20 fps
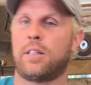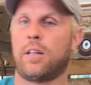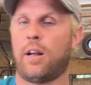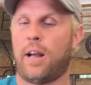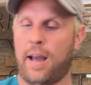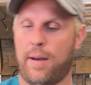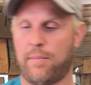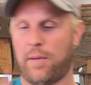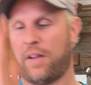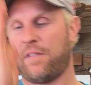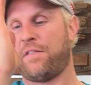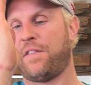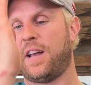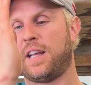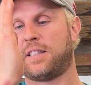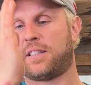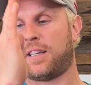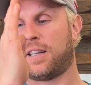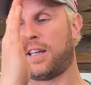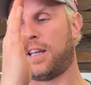I had my
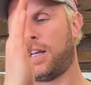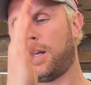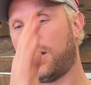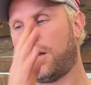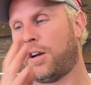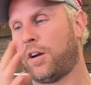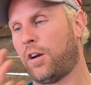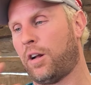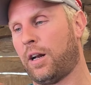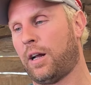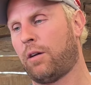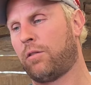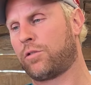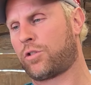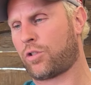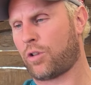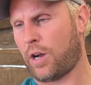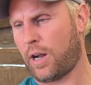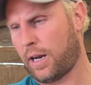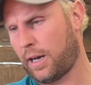fencing here and I was
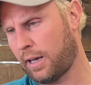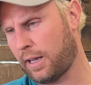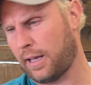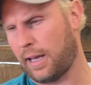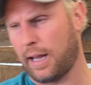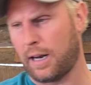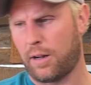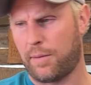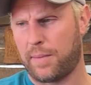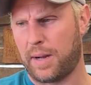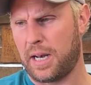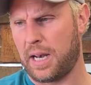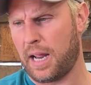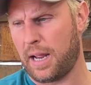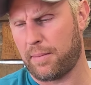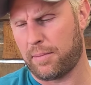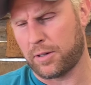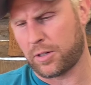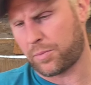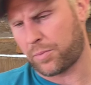trying to get on my
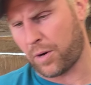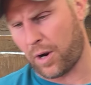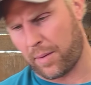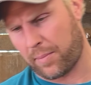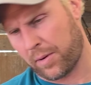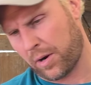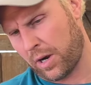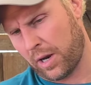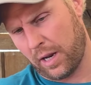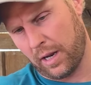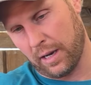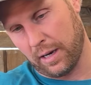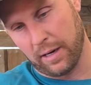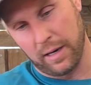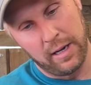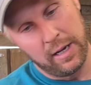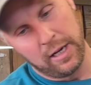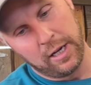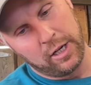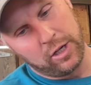neighbor's property and
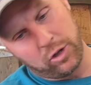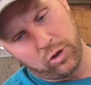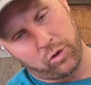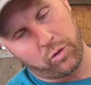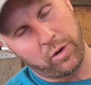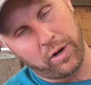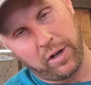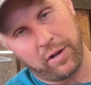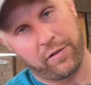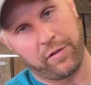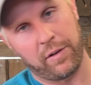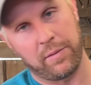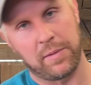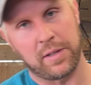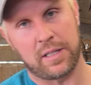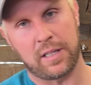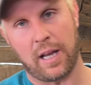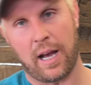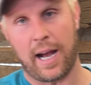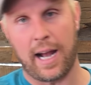drill from the
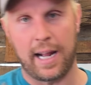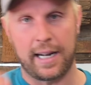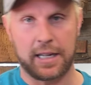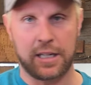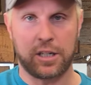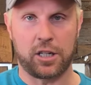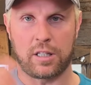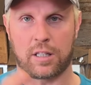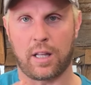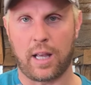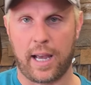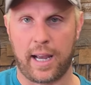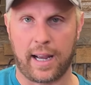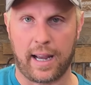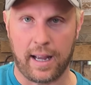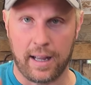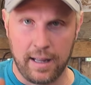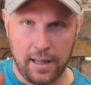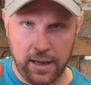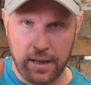side to just
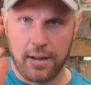like,